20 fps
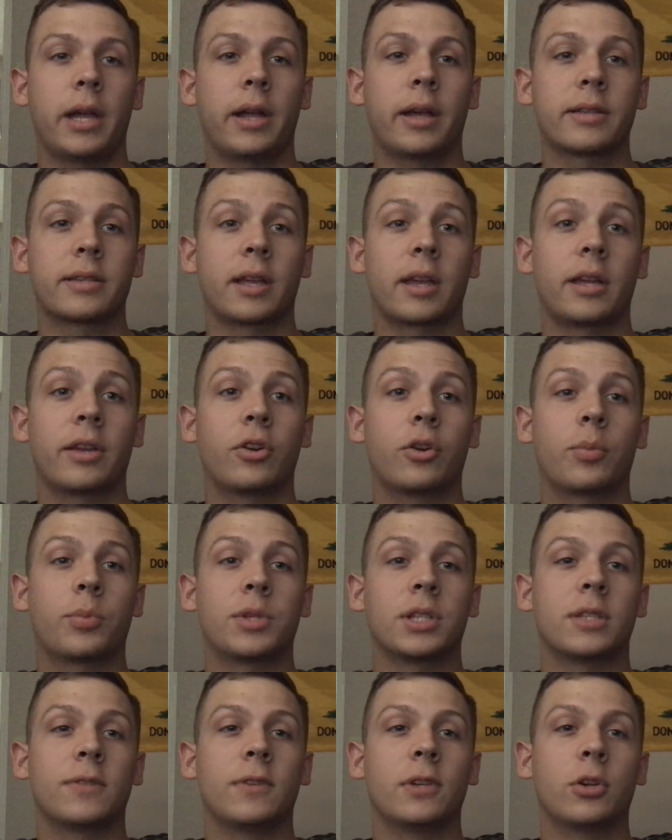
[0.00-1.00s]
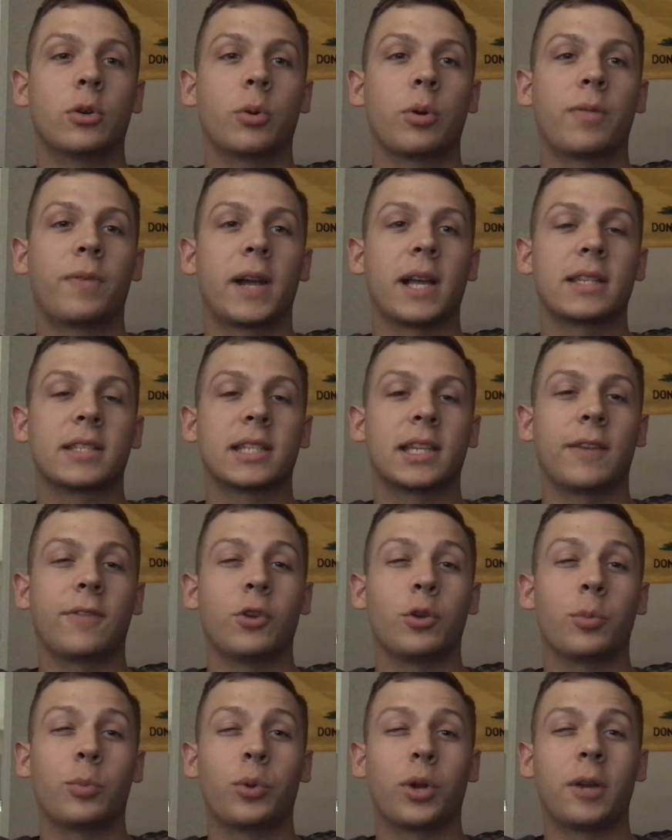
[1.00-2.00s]
Hey guys, I interrupt this video real fast to give
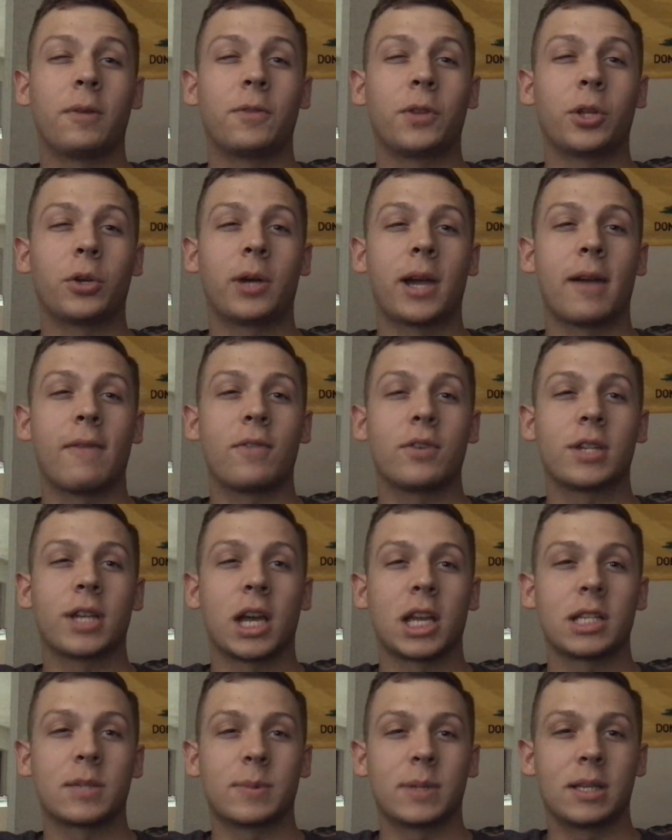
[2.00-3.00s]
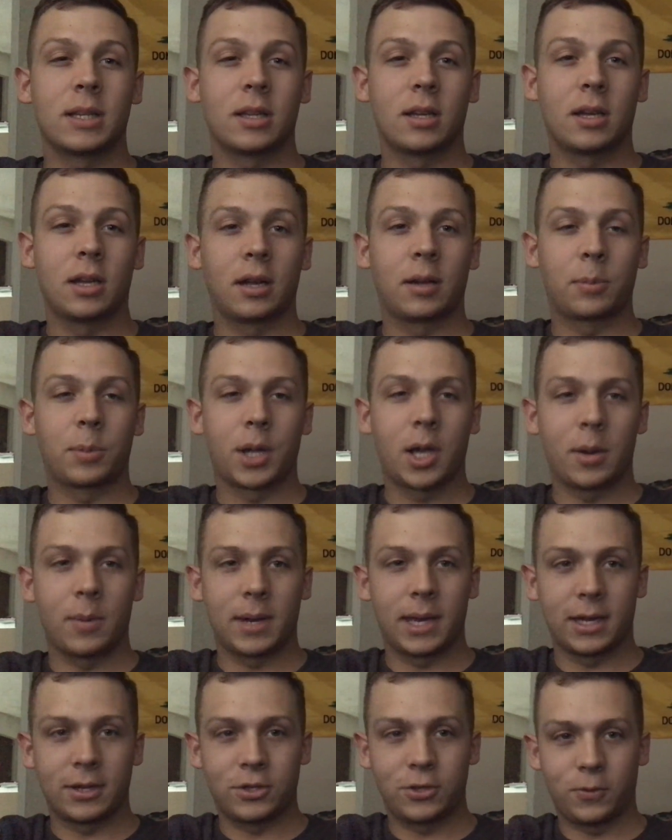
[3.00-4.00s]
you a brief little advertisement. I'm
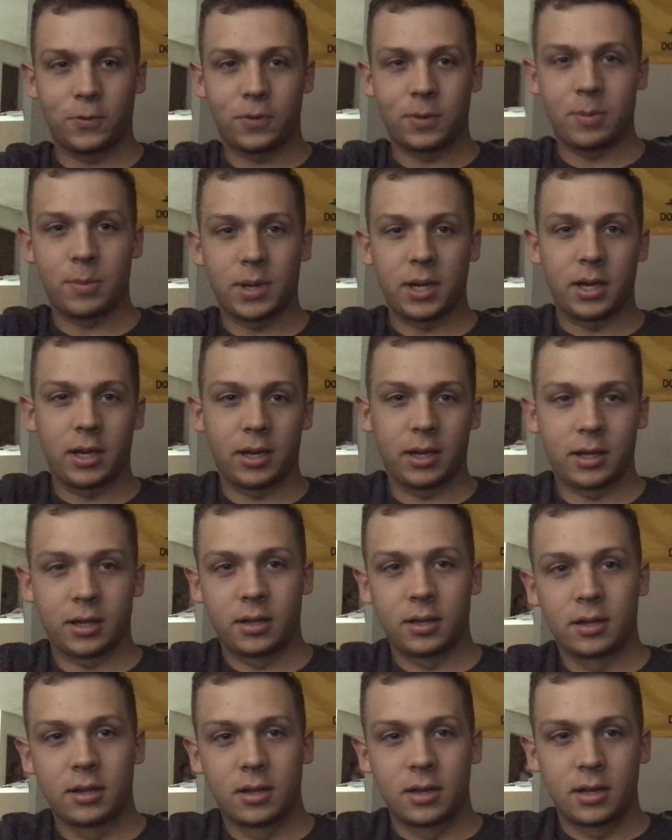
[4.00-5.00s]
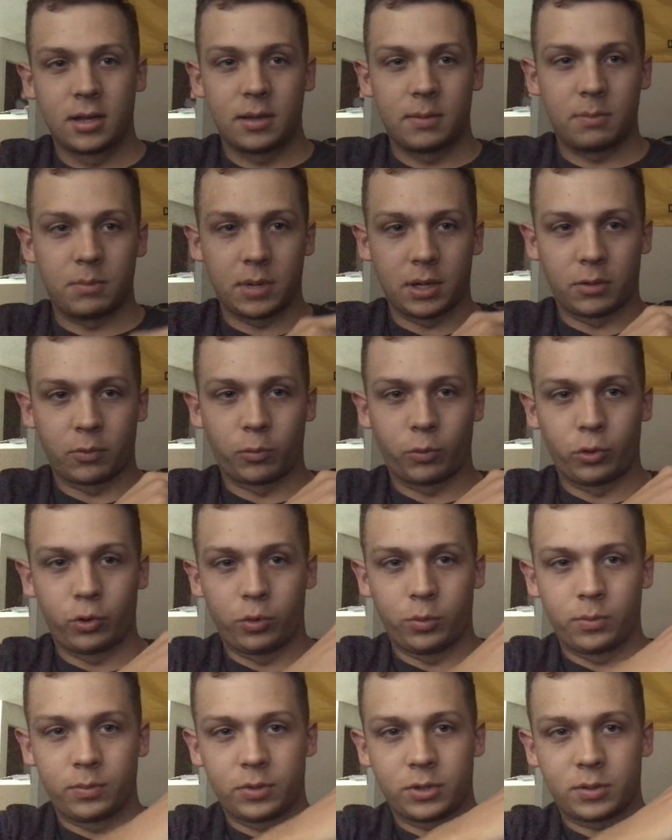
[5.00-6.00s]
coming at you from my my
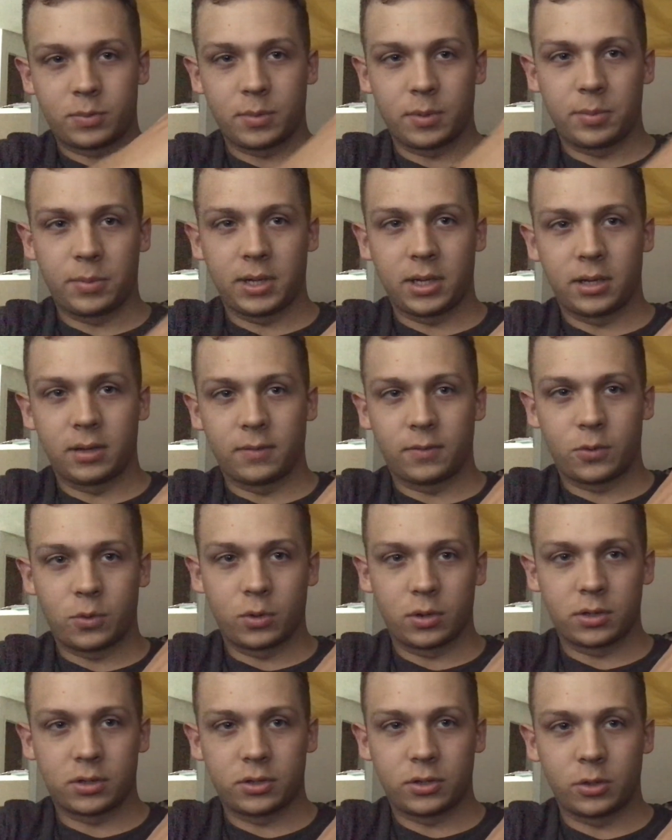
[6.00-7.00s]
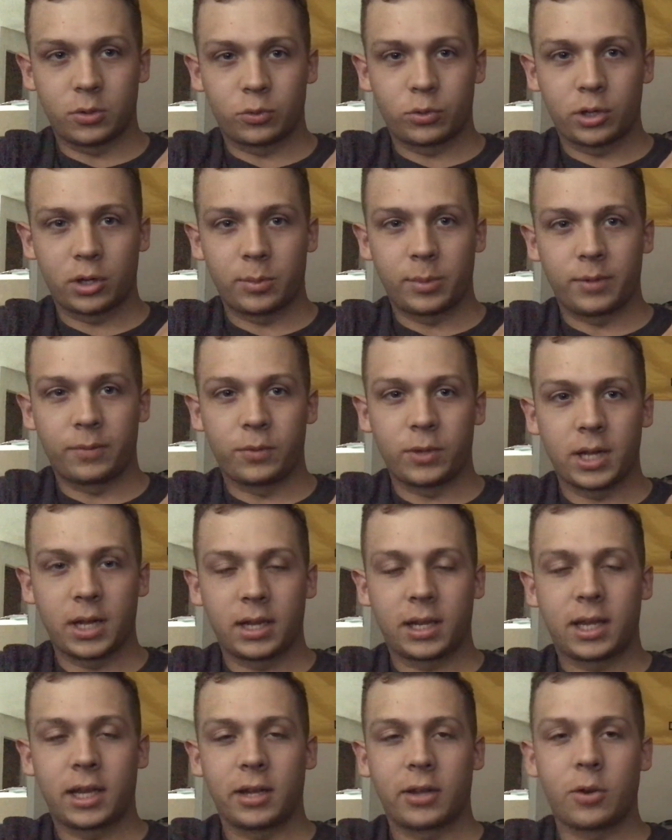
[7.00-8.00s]
room. Here's my bed, and of course, don't tread on me
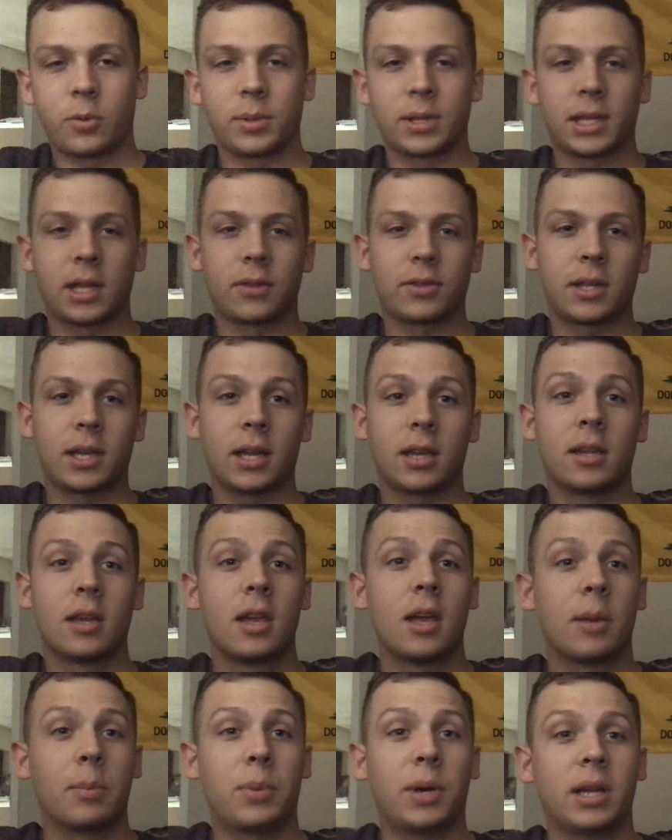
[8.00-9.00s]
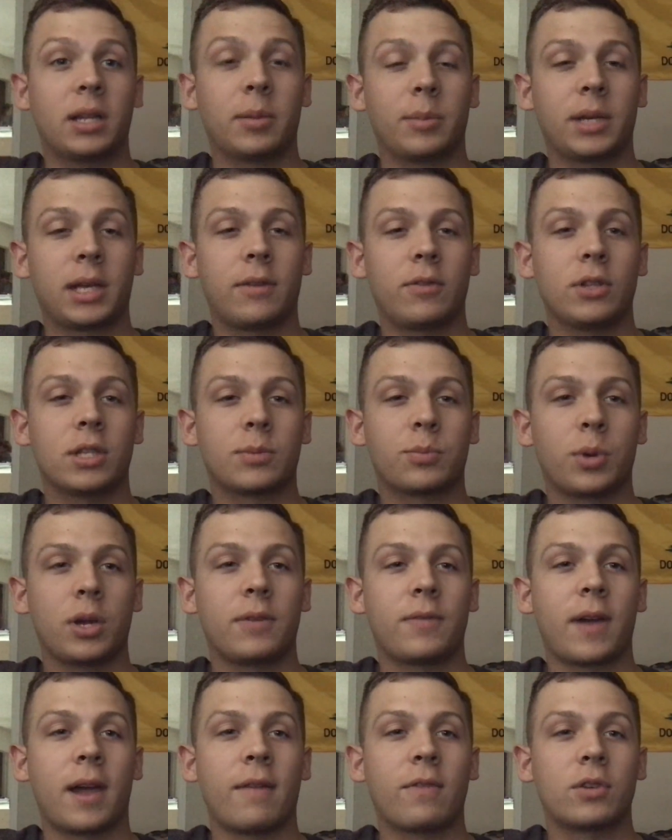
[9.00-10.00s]
flag. Can't go without that. But let me give you this
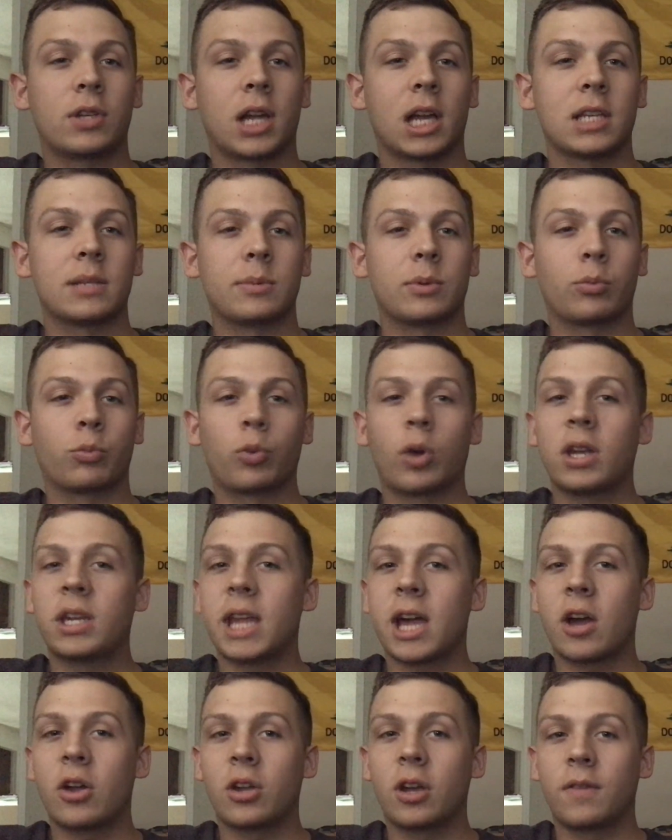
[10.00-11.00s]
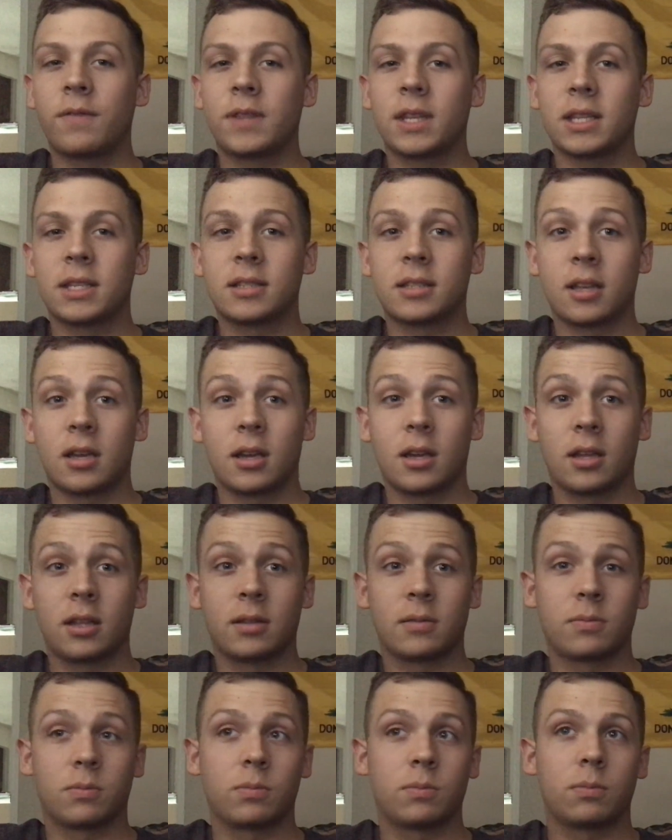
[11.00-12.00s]
brief advertisement rundown of this
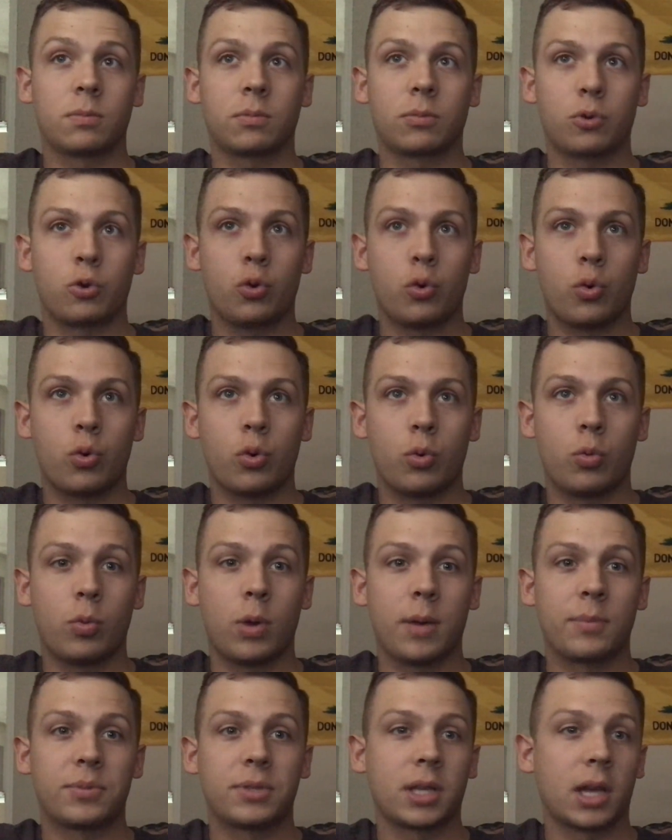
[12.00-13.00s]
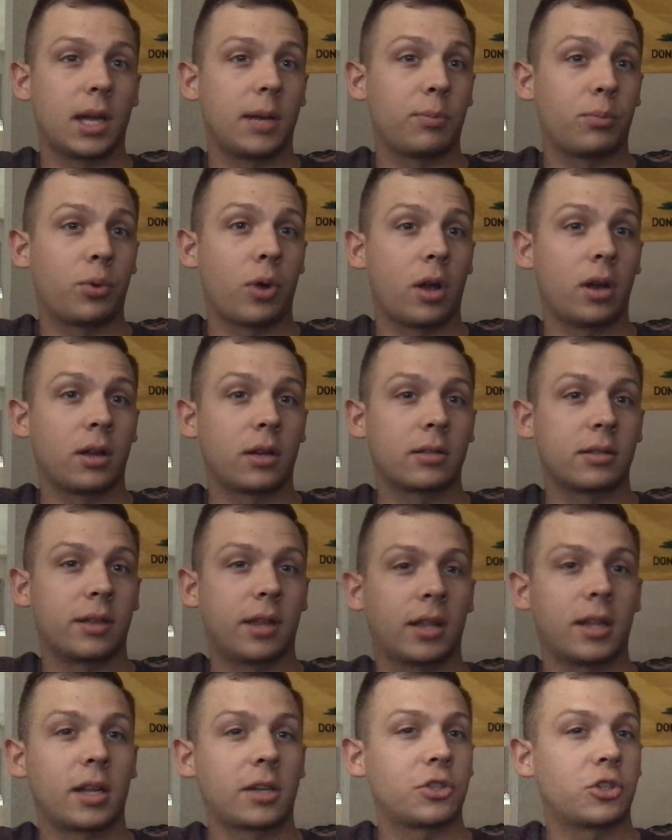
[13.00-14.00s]
cool website products that
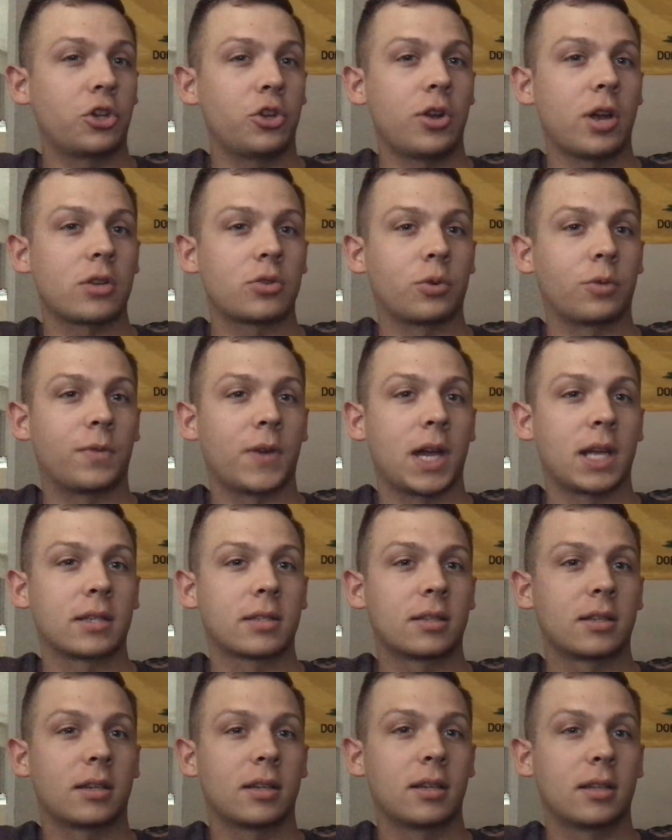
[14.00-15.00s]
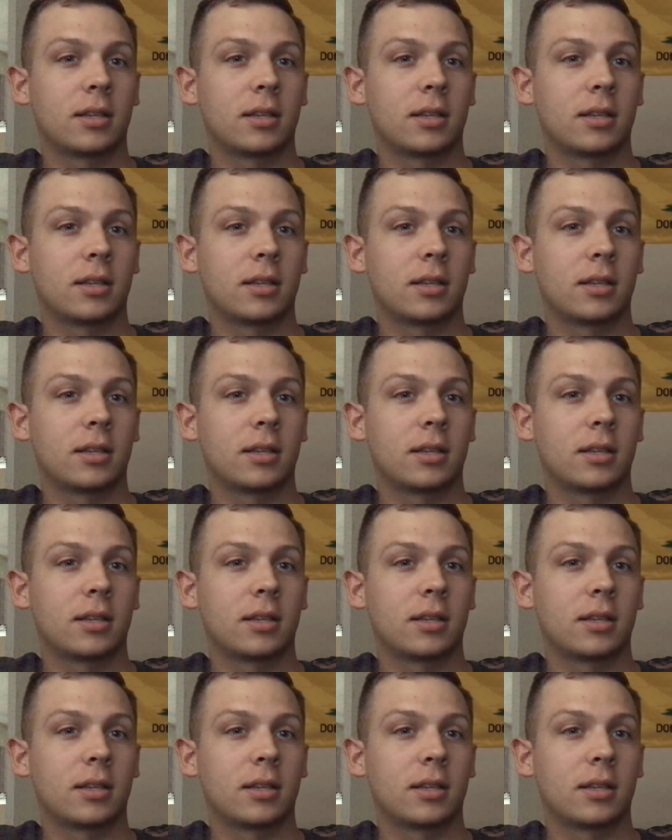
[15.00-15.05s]
I'd like to show you guys real fast.